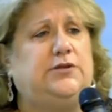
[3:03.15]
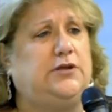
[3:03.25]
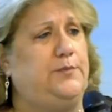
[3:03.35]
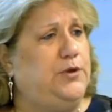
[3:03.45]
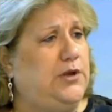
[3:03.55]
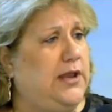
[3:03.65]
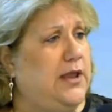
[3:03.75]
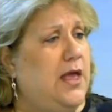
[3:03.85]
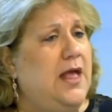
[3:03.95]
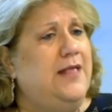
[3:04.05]
to the
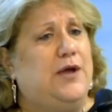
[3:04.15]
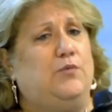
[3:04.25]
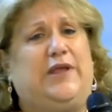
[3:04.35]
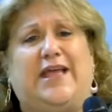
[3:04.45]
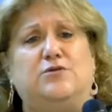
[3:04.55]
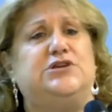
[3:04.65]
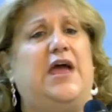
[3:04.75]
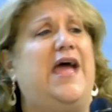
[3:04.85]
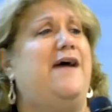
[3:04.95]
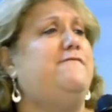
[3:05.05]
community, that we count
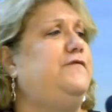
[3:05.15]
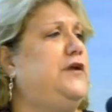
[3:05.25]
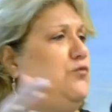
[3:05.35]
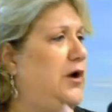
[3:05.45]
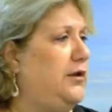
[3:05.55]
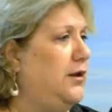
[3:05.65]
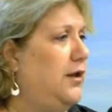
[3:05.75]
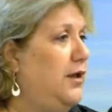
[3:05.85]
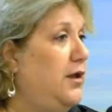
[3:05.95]
everyone,